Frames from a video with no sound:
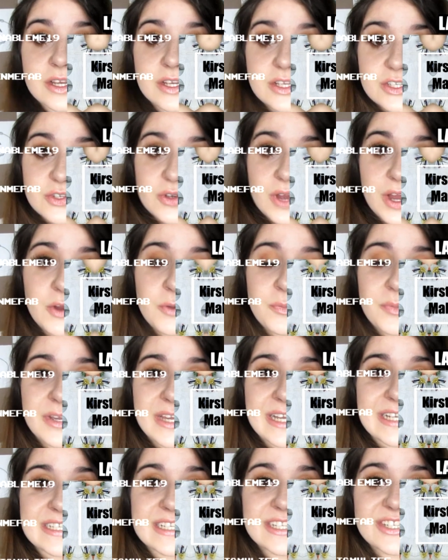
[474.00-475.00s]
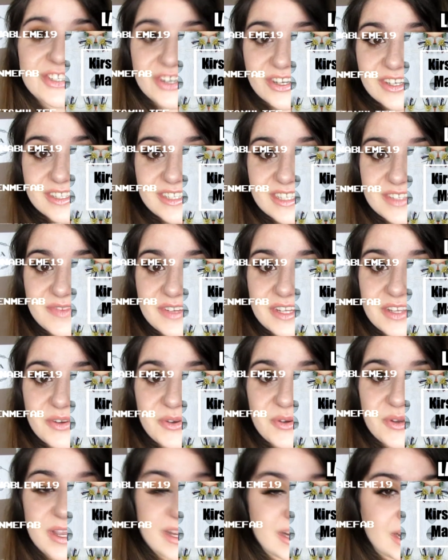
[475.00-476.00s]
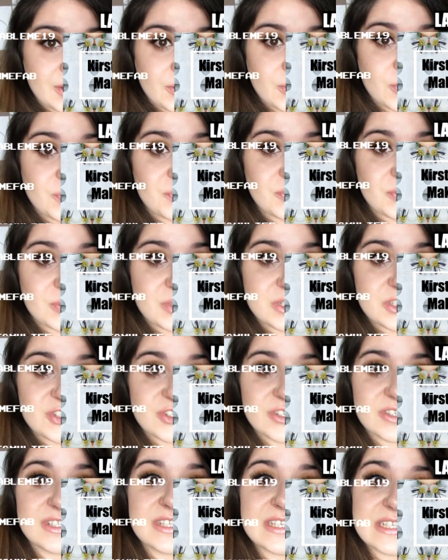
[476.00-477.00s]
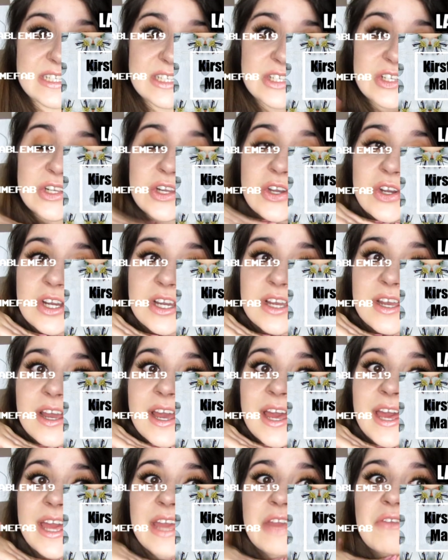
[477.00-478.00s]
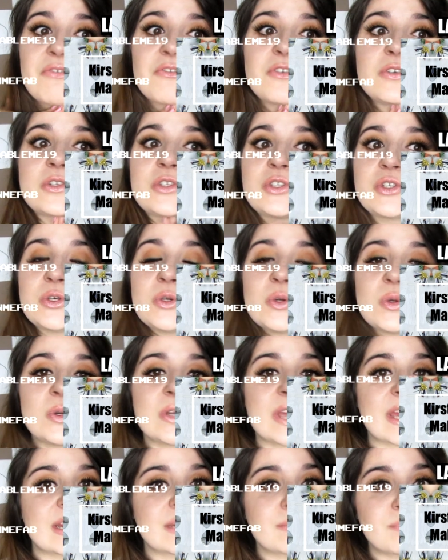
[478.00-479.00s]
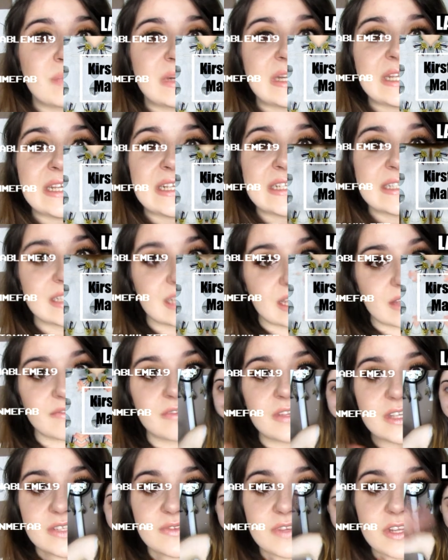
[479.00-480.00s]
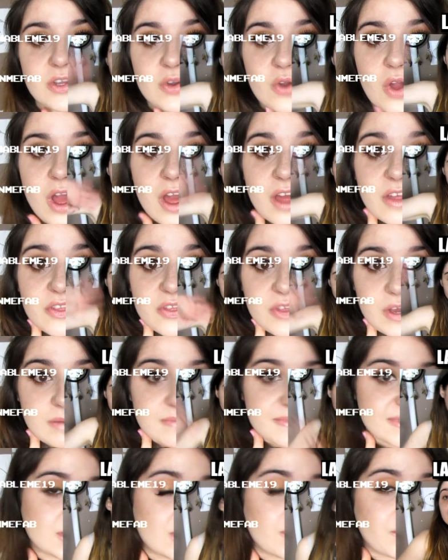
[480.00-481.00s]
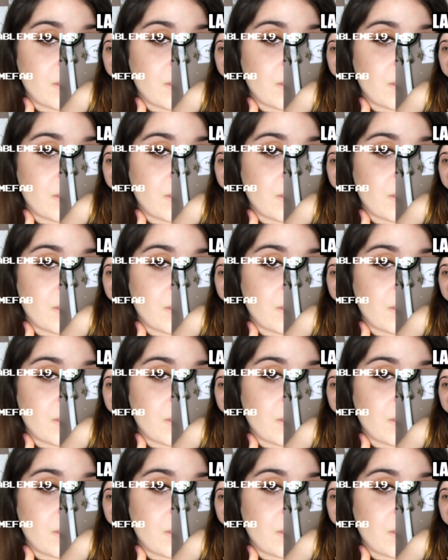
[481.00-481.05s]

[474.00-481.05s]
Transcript: So I hope you guys enjoyed this video, and I hope you enjoyed this look. If you do, then please give this video a thumbs up